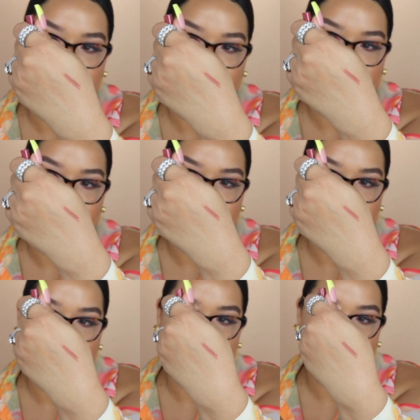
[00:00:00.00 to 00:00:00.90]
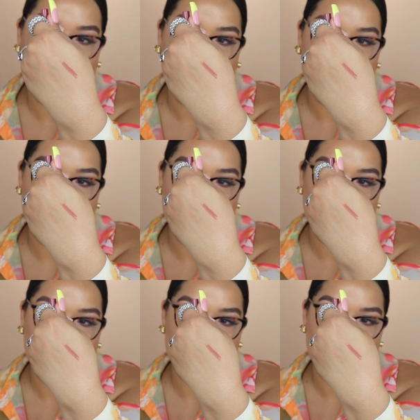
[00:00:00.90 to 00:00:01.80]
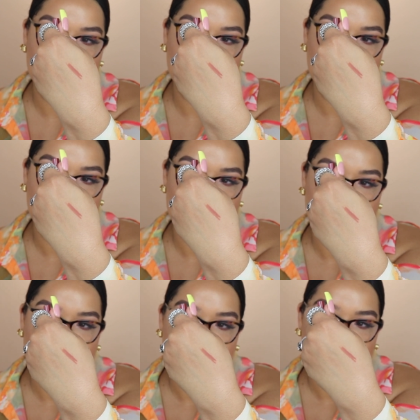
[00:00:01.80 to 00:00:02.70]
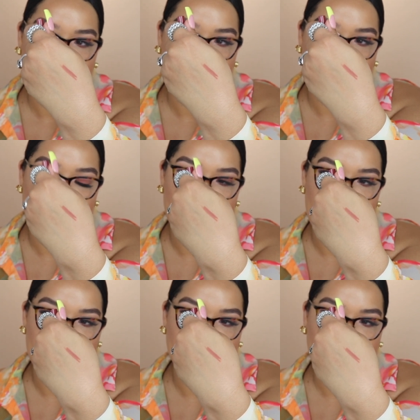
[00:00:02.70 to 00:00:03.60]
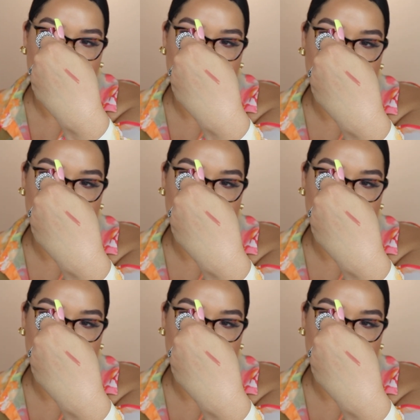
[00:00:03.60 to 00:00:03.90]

red nude, I guess. Brown.